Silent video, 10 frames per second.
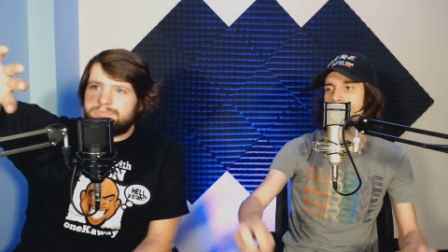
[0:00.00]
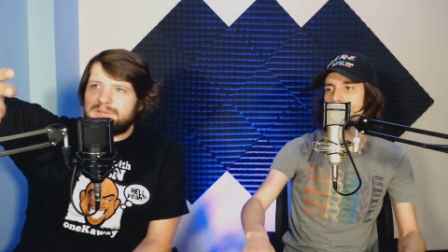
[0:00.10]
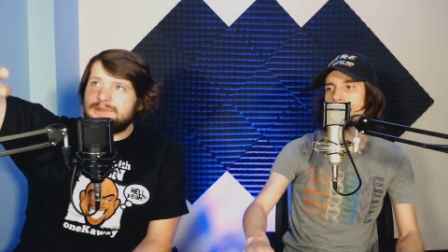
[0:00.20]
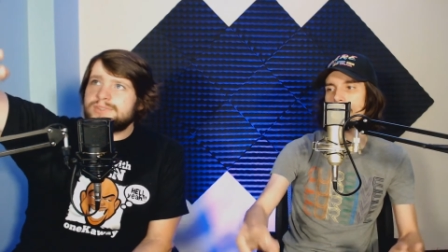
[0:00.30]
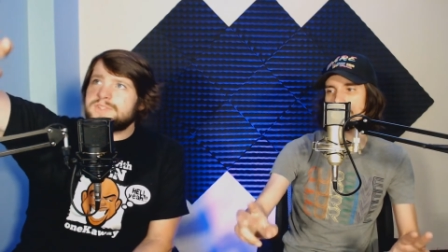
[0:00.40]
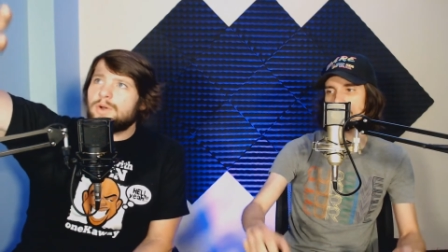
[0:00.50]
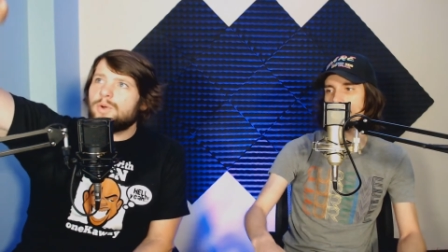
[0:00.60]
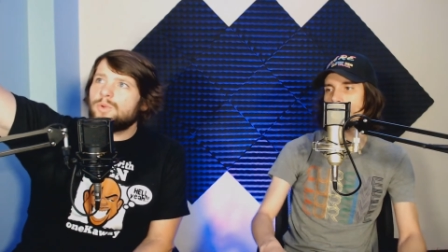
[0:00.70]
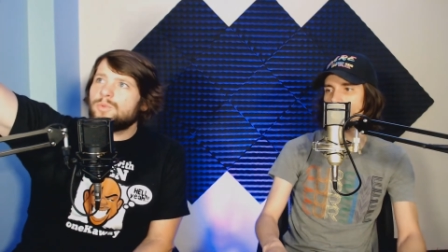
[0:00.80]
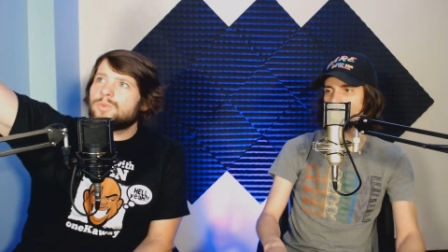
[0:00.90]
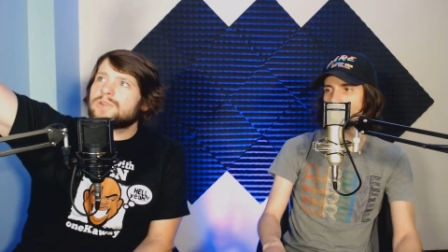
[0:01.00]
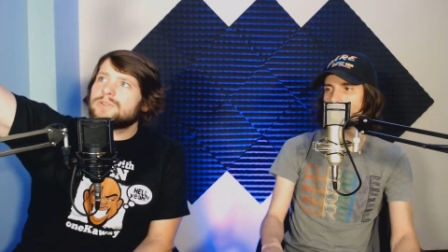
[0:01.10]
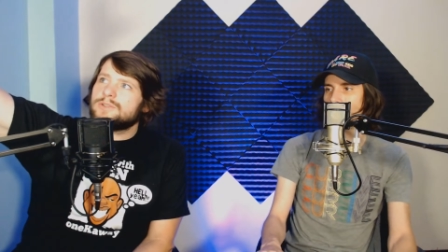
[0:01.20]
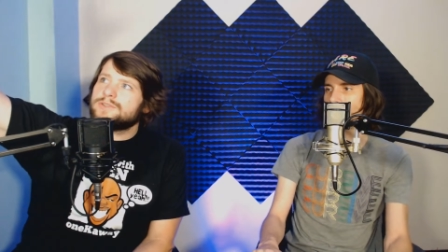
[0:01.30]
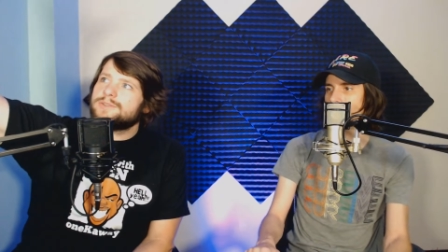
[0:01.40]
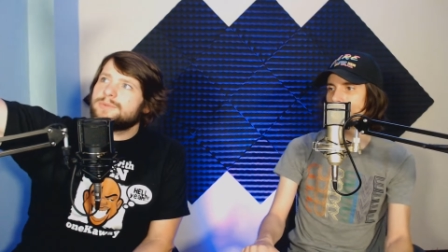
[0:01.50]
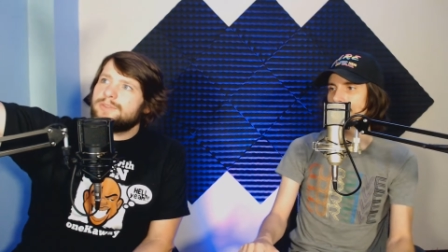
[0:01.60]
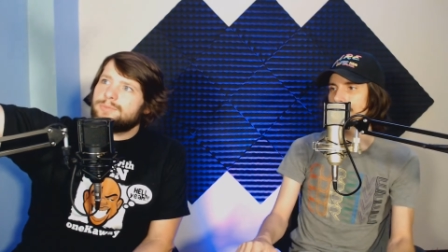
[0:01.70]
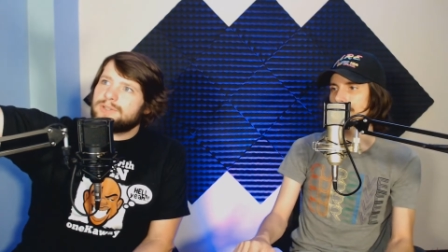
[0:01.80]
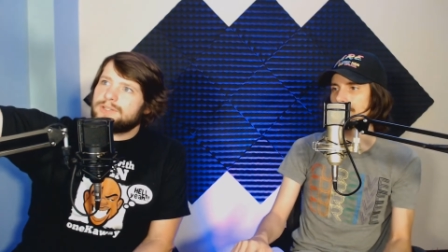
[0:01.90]
He builds a whole world
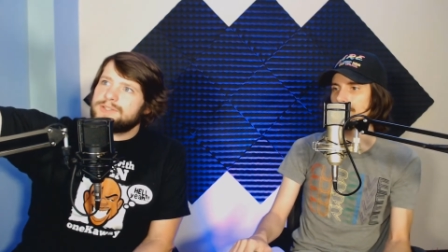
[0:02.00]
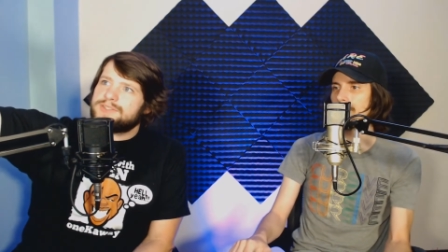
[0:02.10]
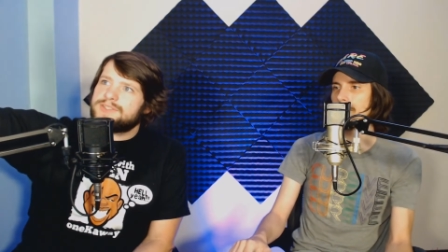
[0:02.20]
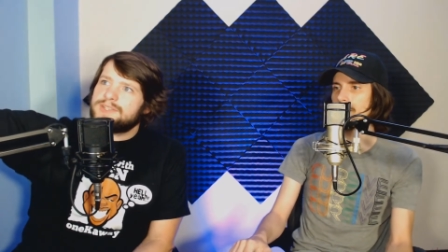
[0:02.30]
with words.